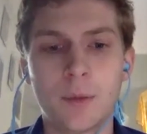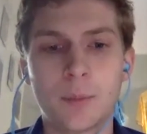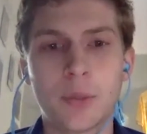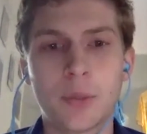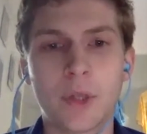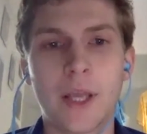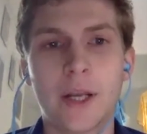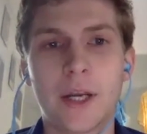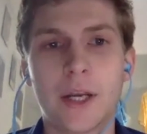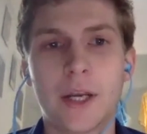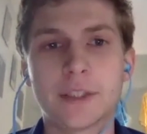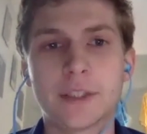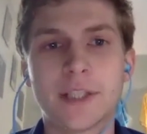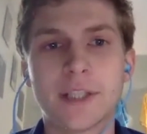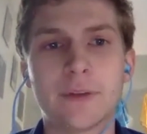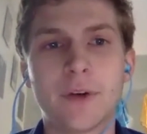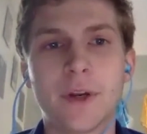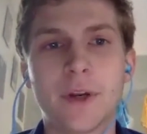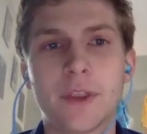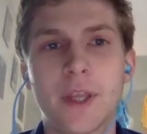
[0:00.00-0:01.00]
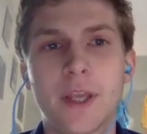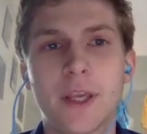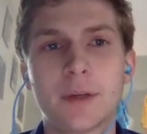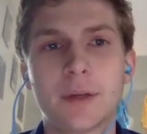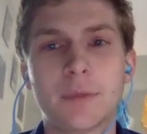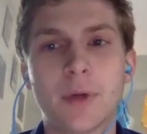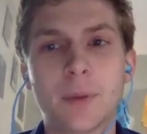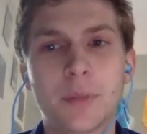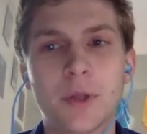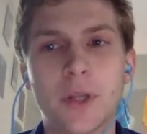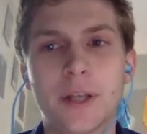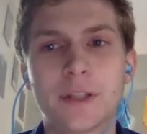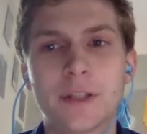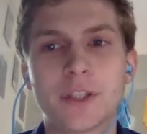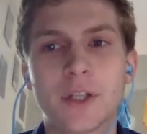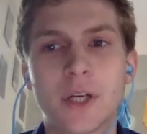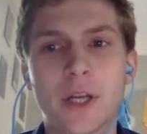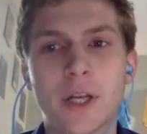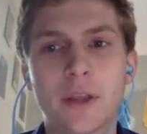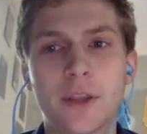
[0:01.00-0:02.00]
planning is everything, but plans
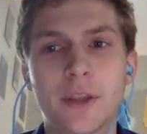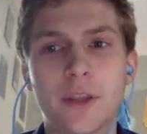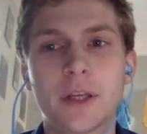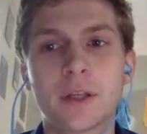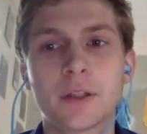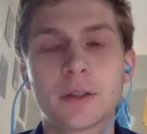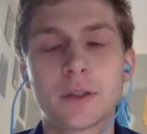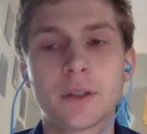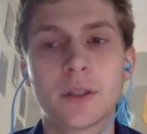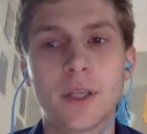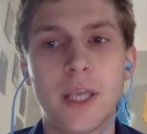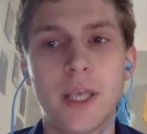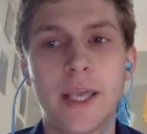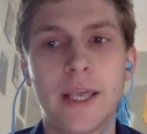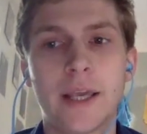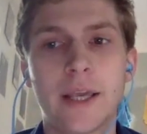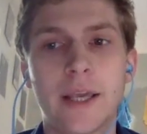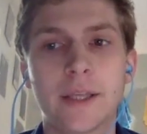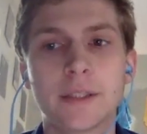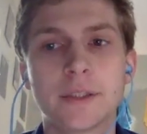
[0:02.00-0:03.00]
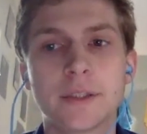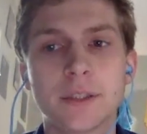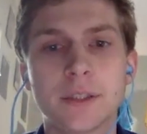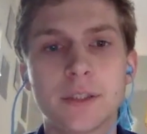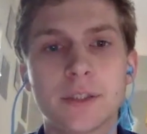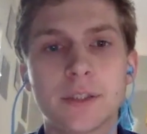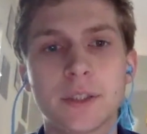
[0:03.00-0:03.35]
are nothing. And